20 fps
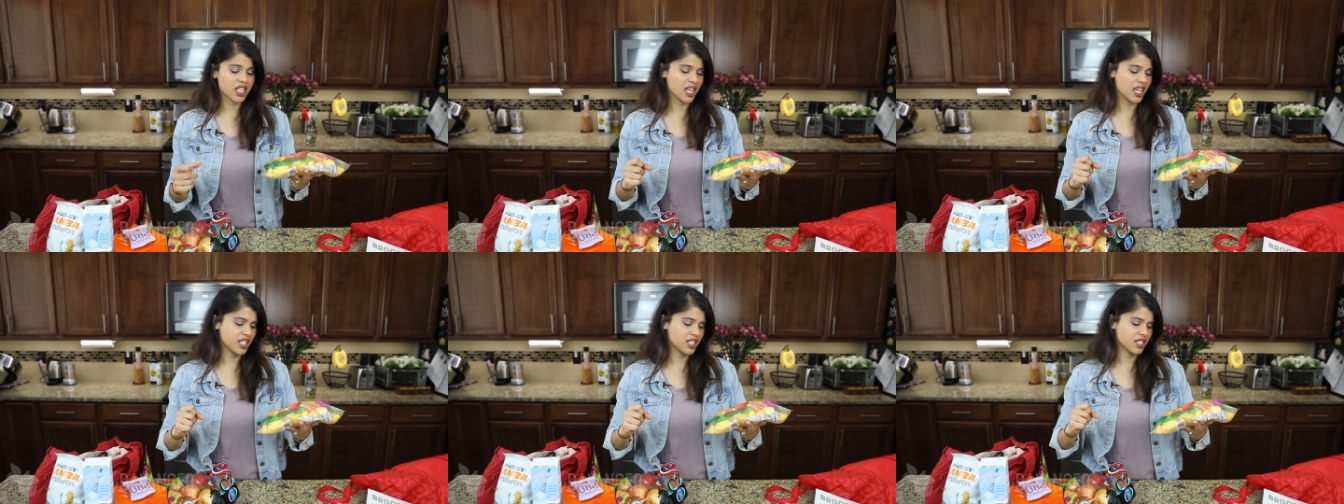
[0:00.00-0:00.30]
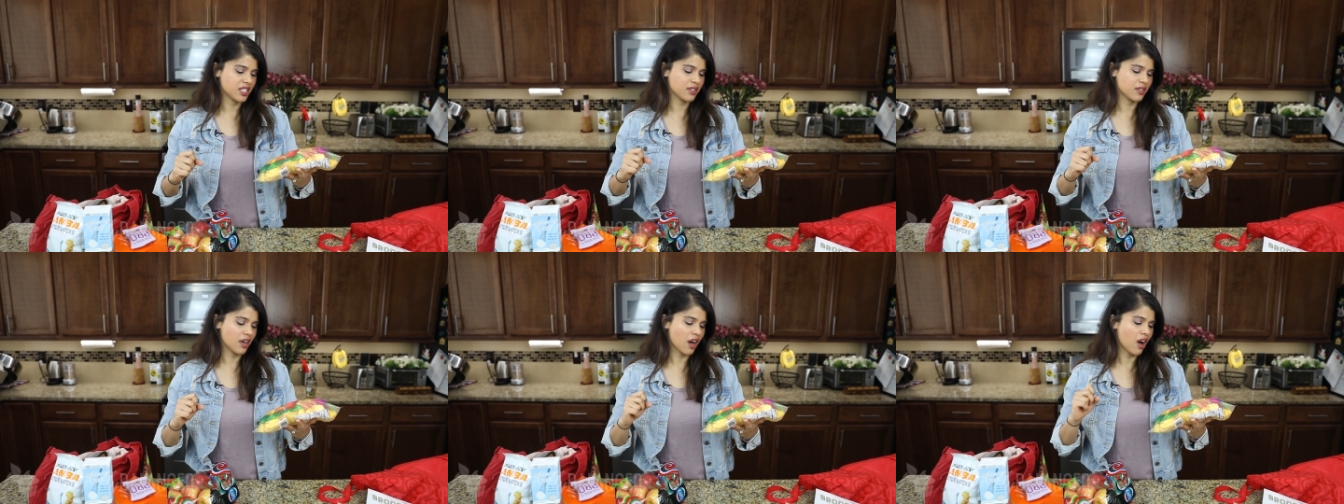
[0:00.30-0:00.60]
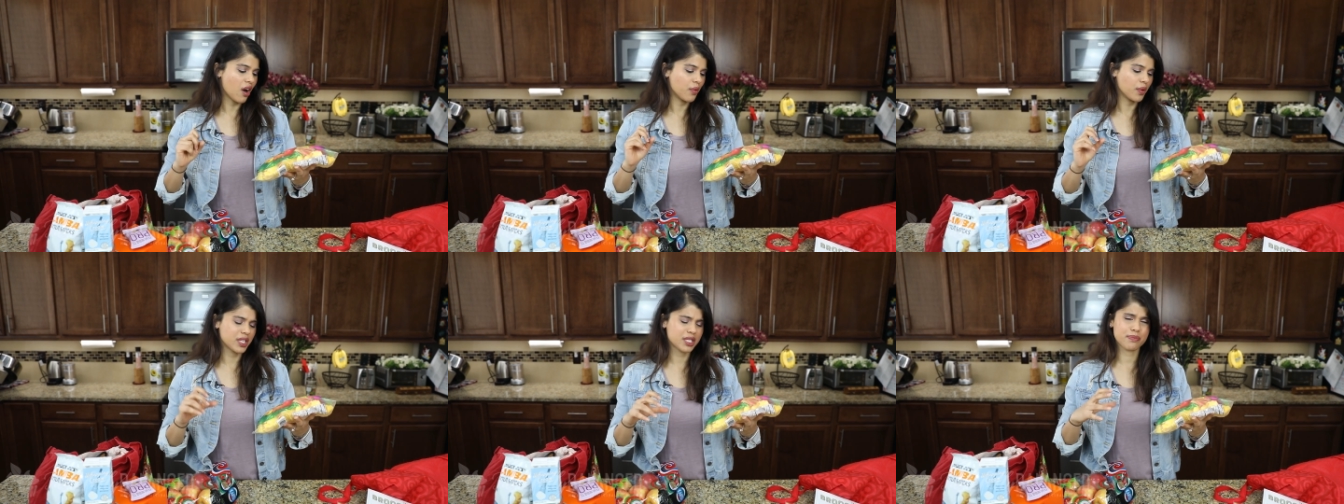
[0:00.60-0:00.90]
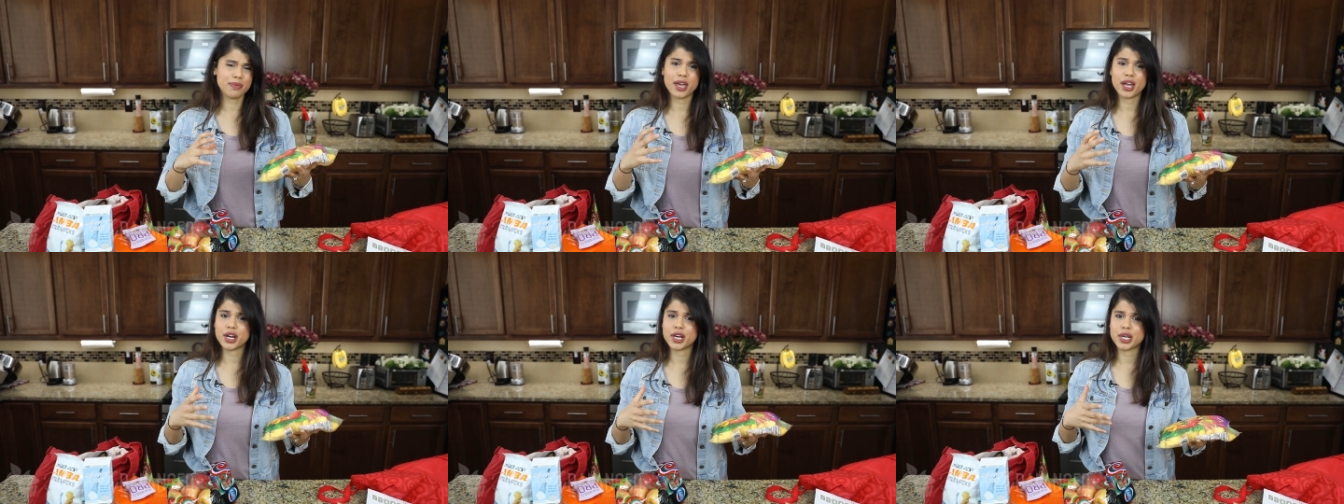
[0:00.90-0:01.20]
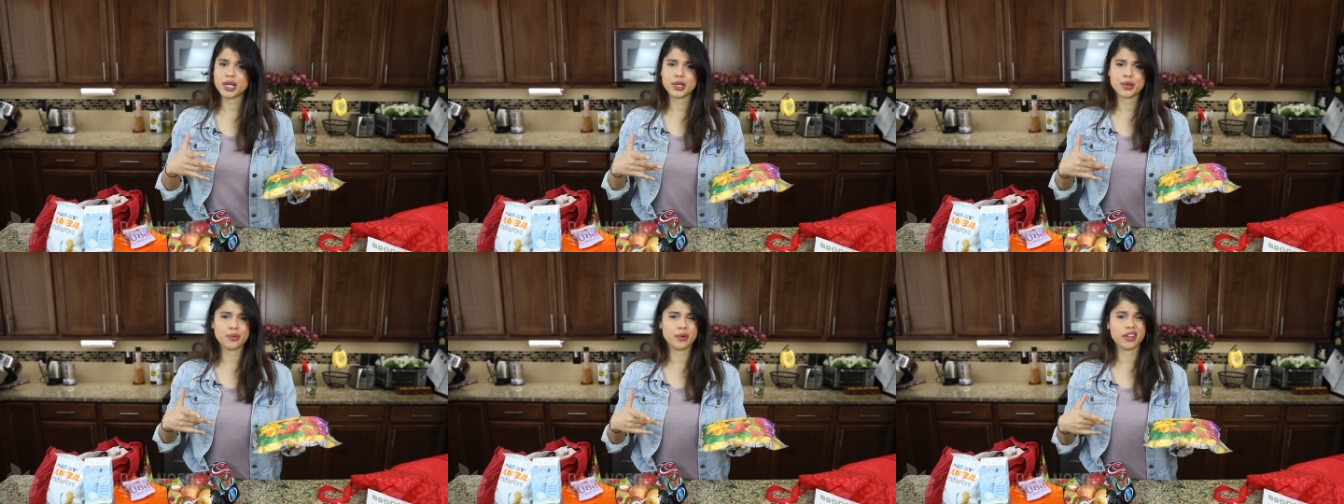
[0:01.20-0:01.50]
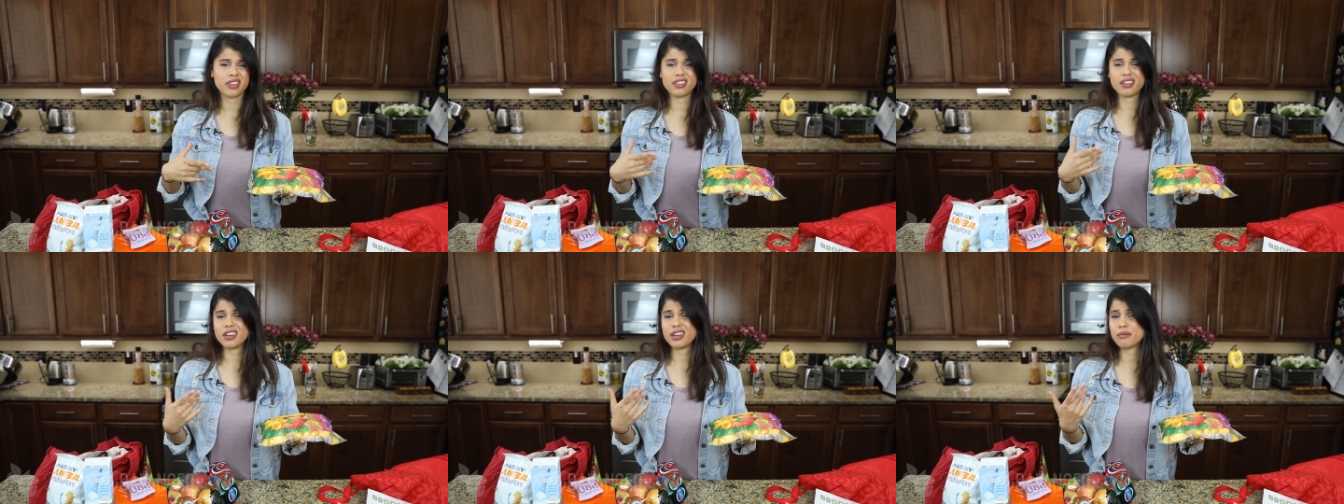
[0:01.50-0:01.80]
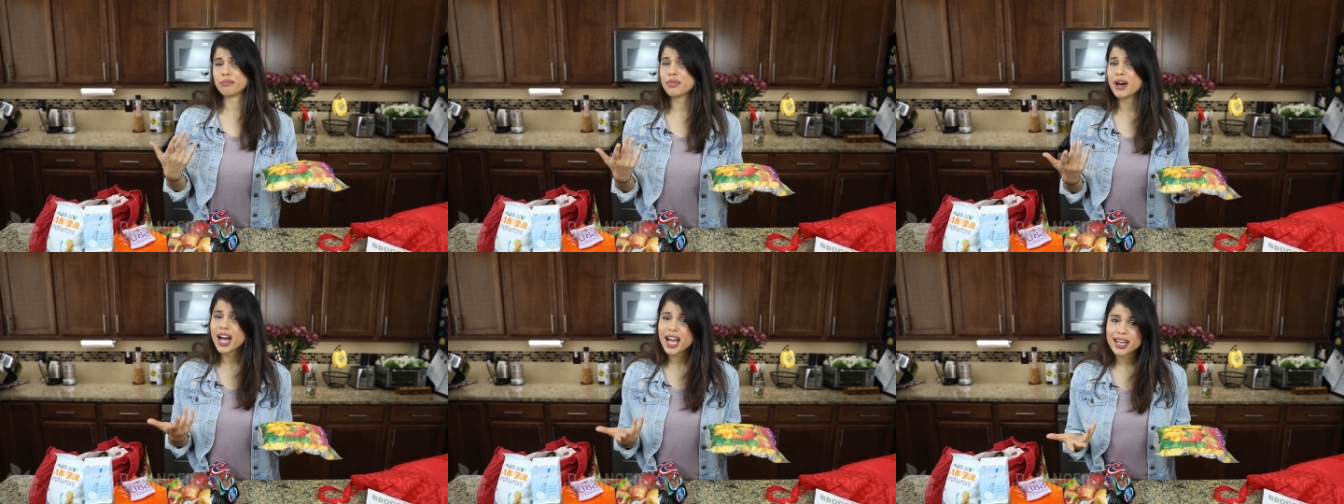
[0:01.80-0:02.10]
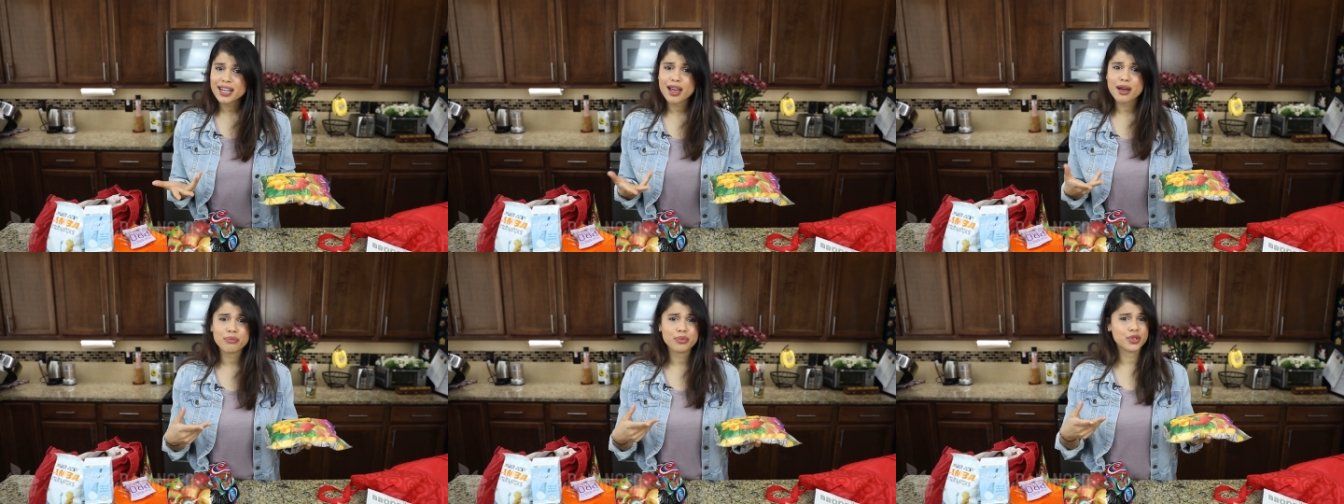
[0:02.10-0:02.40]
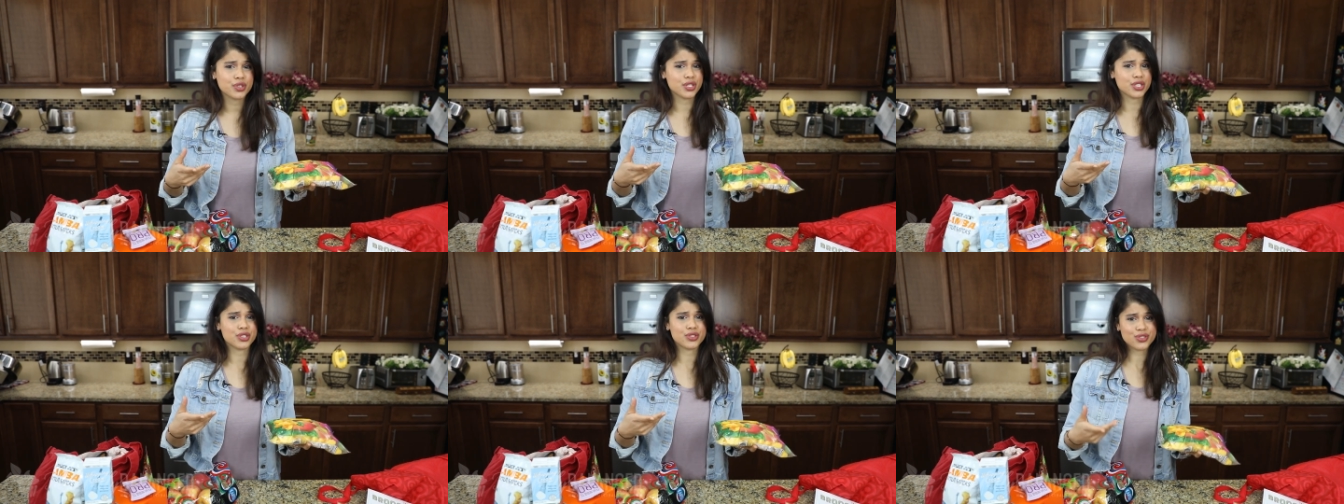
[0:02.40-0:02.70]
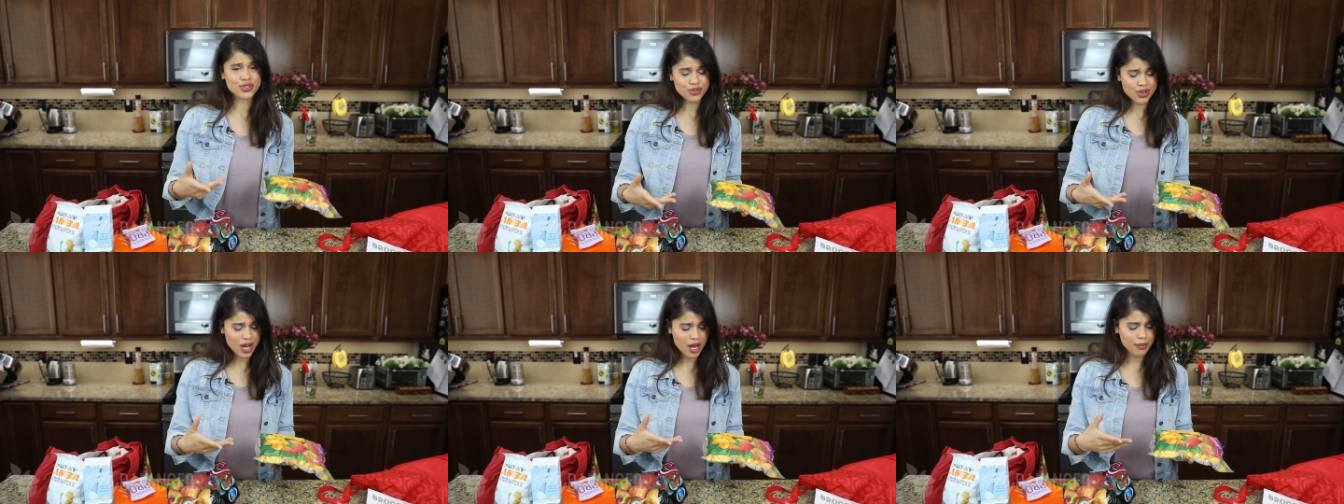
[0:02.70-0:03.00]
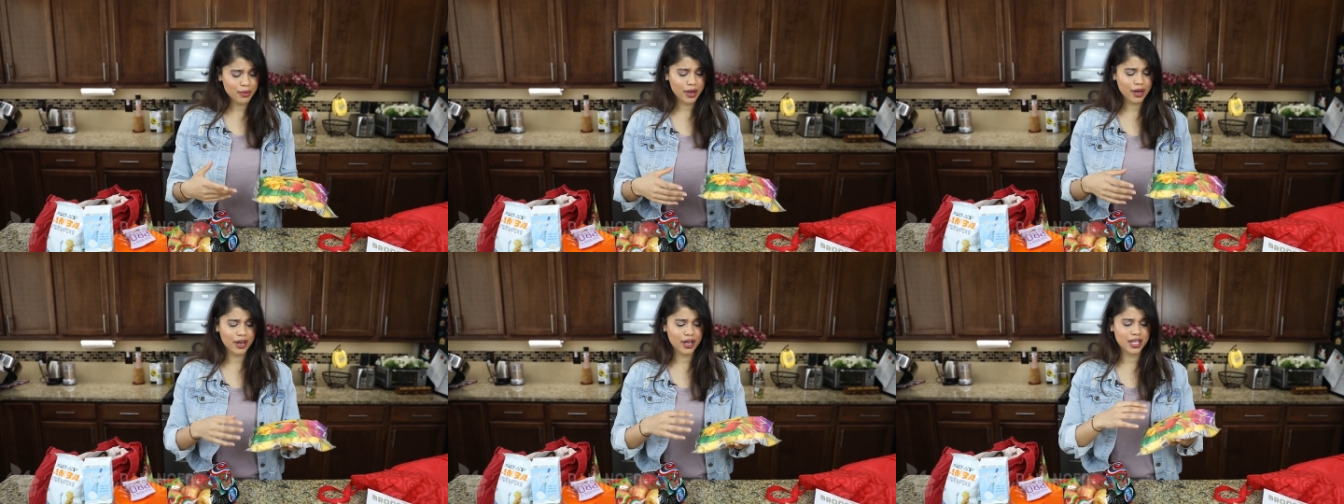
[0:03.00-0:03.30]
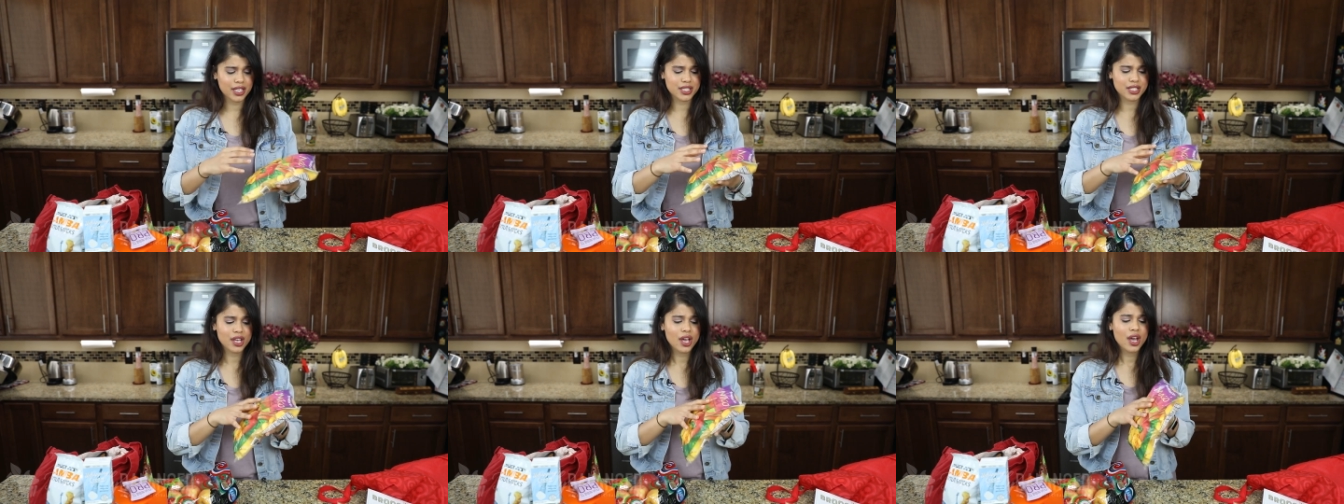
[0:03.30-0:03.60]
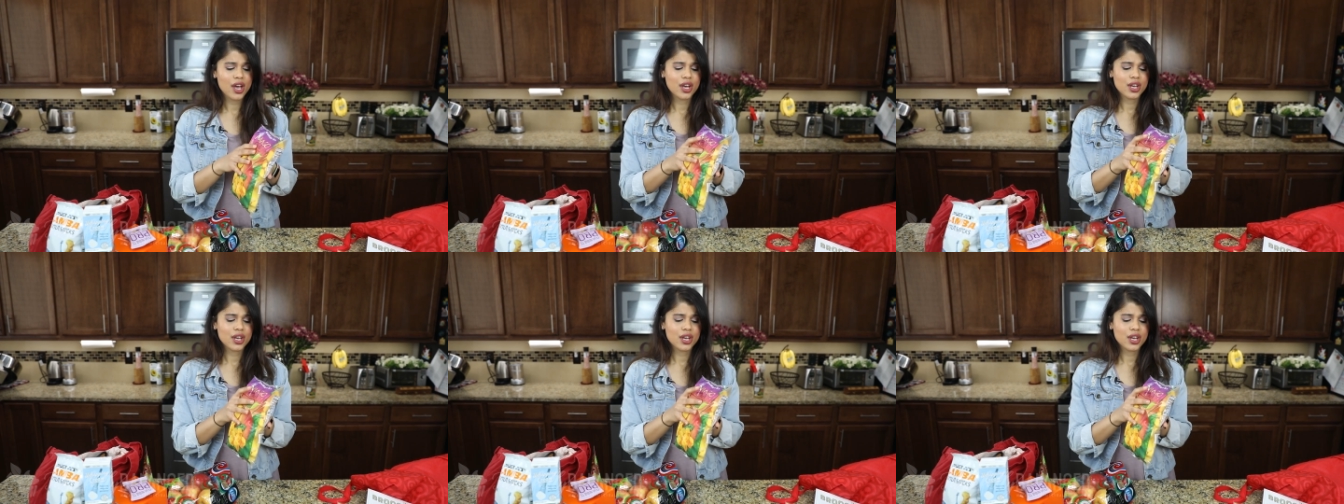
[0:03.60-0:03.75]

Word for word: it's always paired with like pineapples and strawberries.